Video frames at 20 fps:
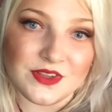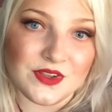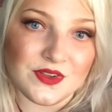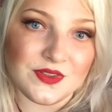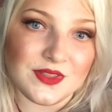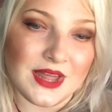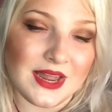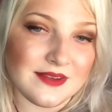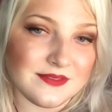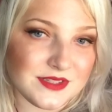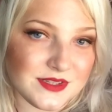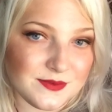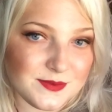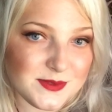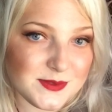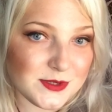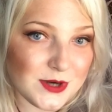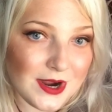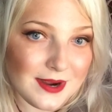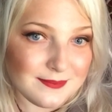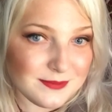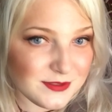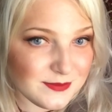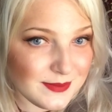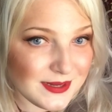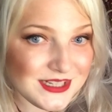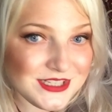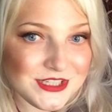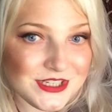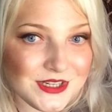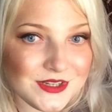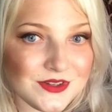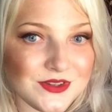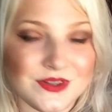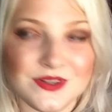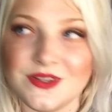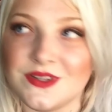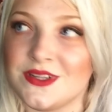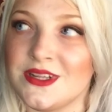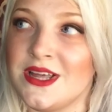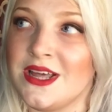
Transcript: that have subscribed to my channel.